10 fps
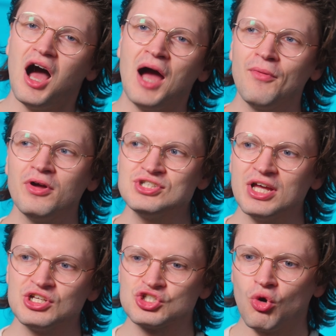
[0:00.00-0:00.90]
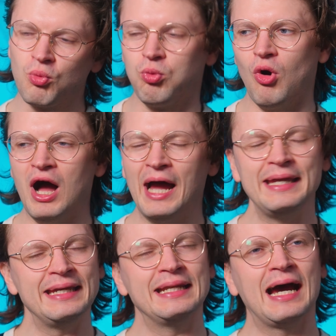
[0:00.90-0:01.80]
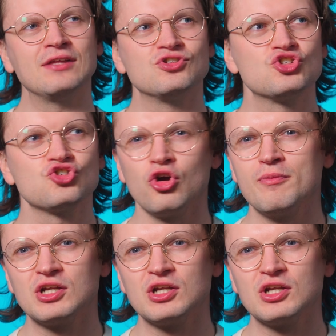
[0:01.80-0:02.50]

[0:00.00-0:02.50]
I'm not entirely sure why it adds so